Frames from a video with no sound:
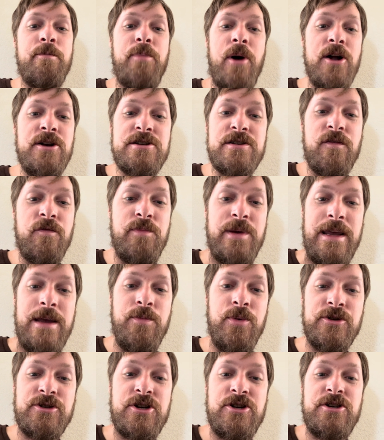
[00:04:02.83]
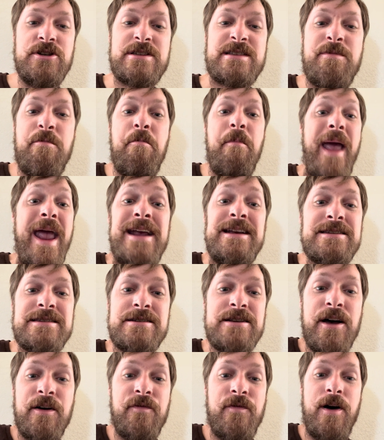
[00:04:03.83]
bunch of people to just make
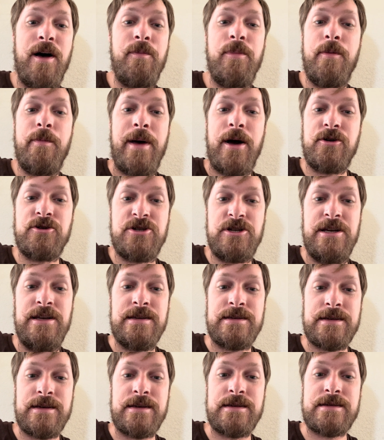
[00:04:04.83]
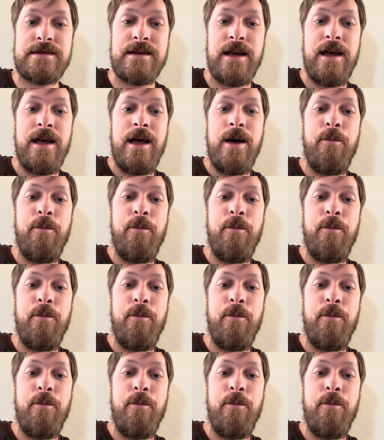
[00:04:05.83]
stuff up about Jesus,